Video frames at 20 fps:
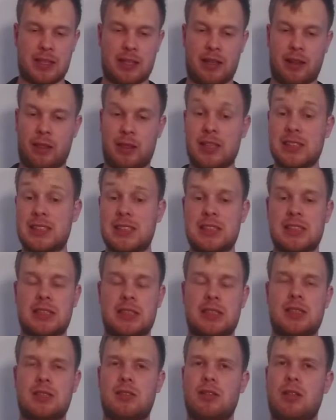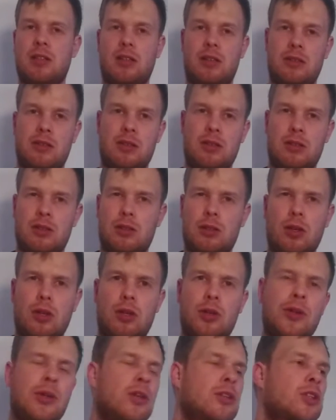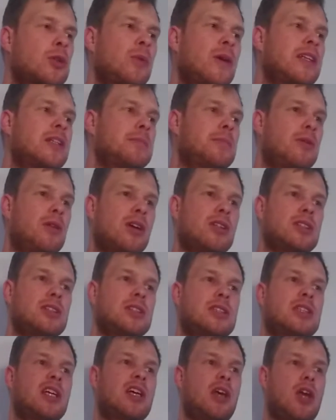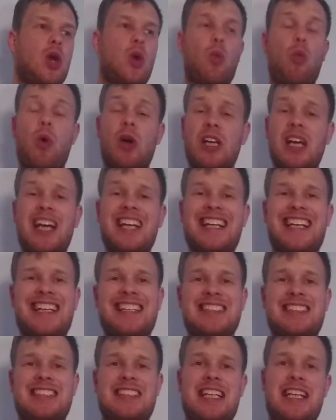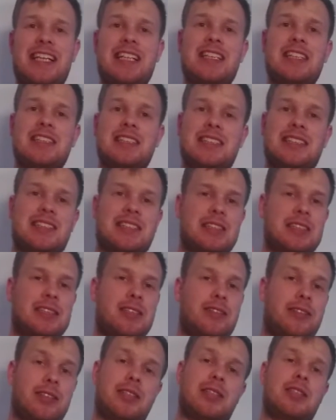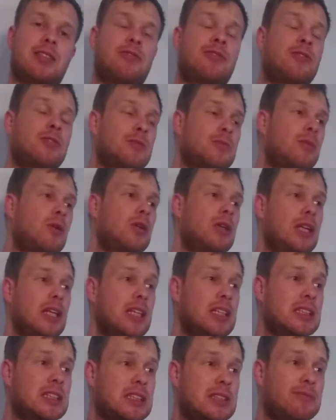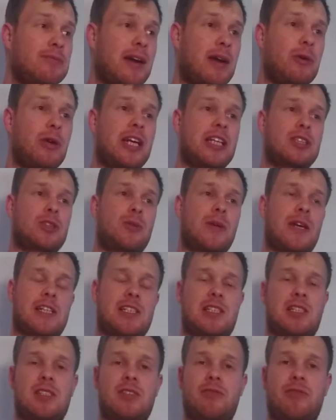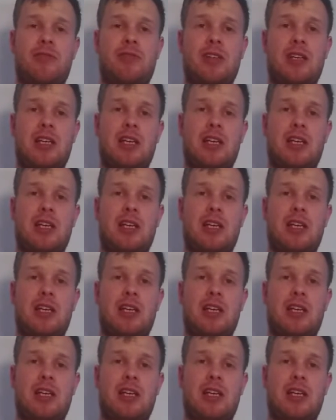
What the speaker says: this is not quite important. What I can say is the football is very attractive.